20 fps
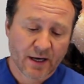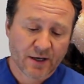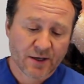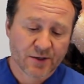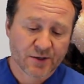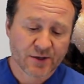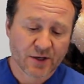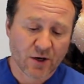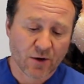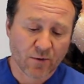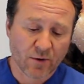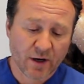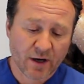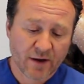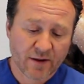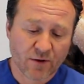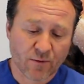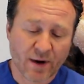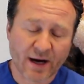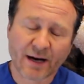So
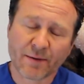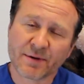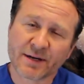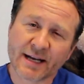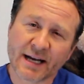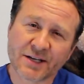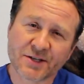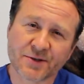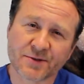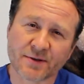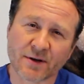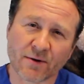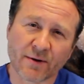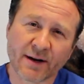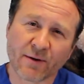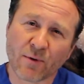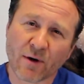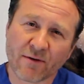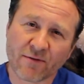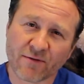the recommendations are
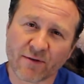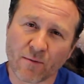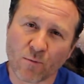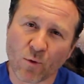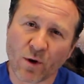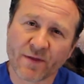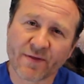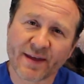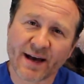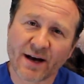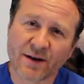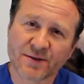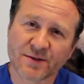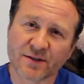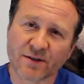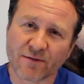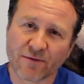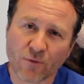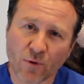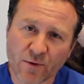anywhere from
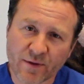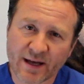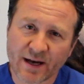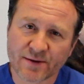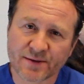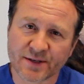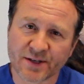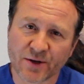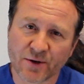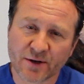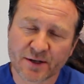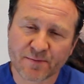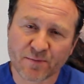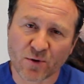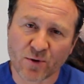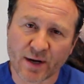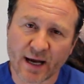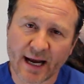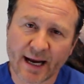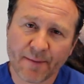1,000 to 4,000 units
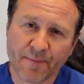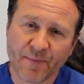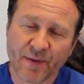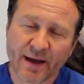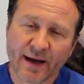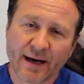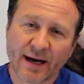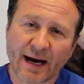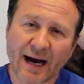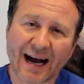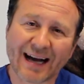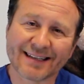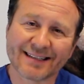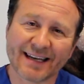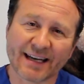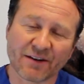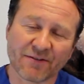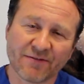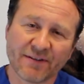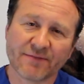per day. I
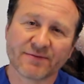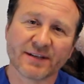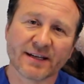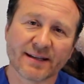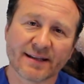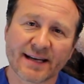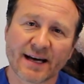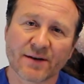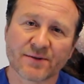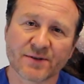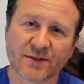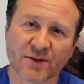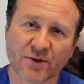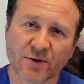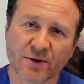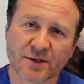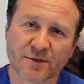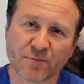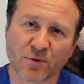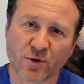take 15,000
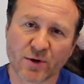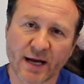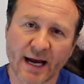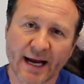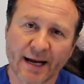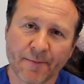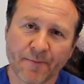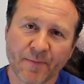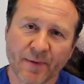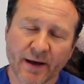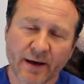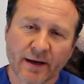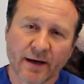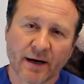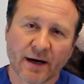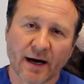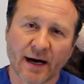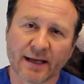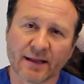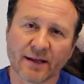units per day.
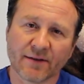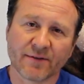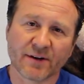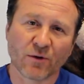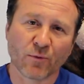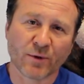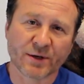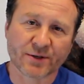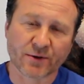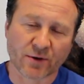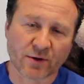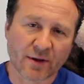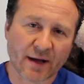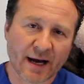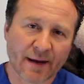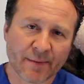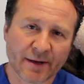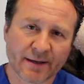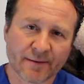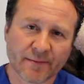I live in a winter
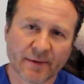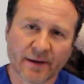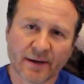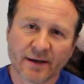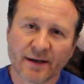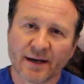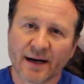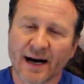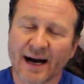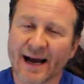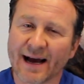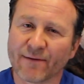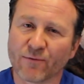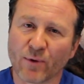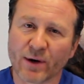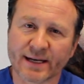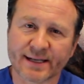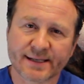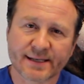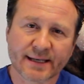climate. I have
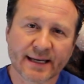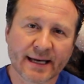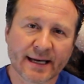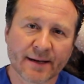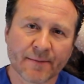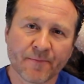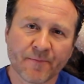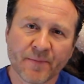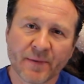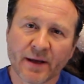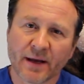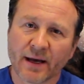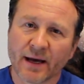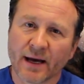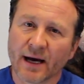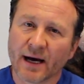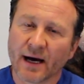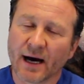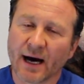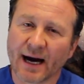white skin.
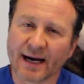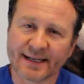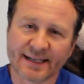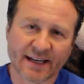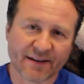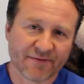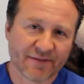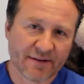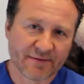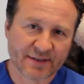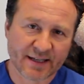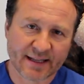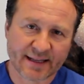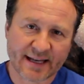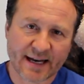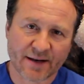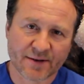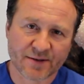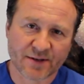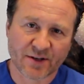I take
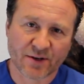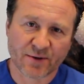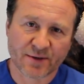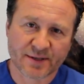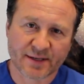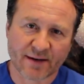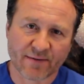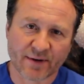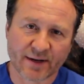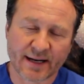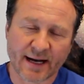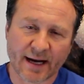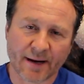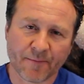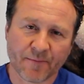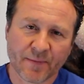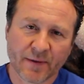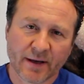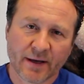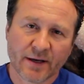15,000 units every
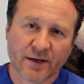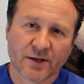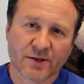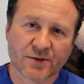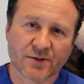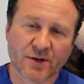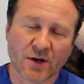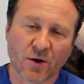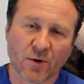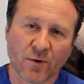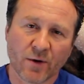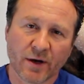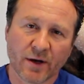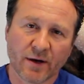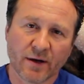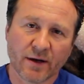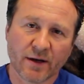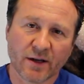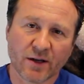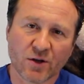day. So
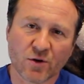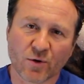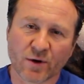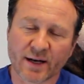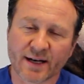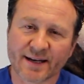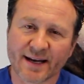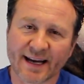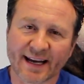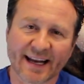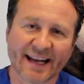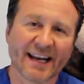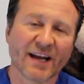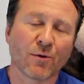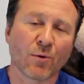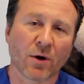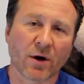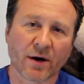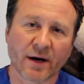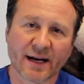you can take
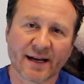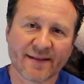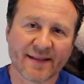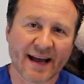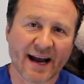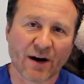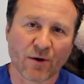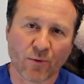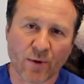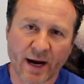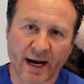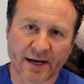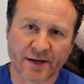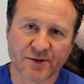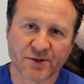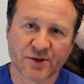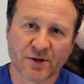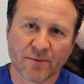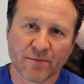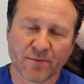anywhere in that
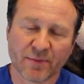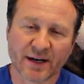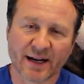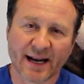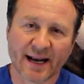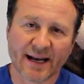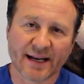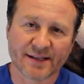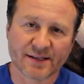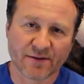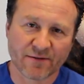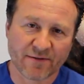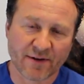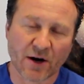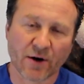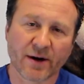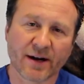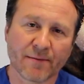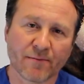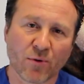range, but it's a
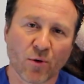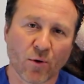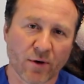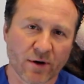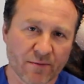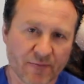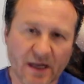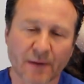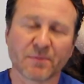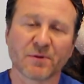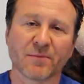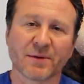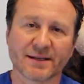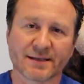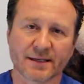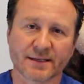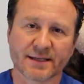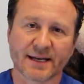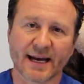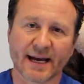very important supplement
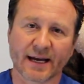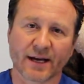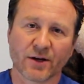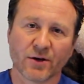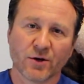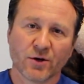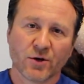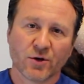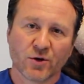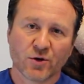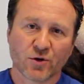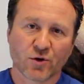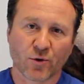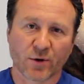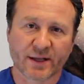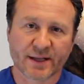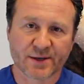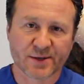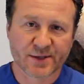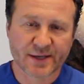to take
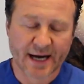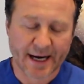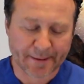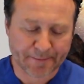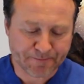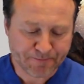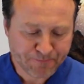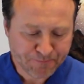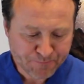during this time.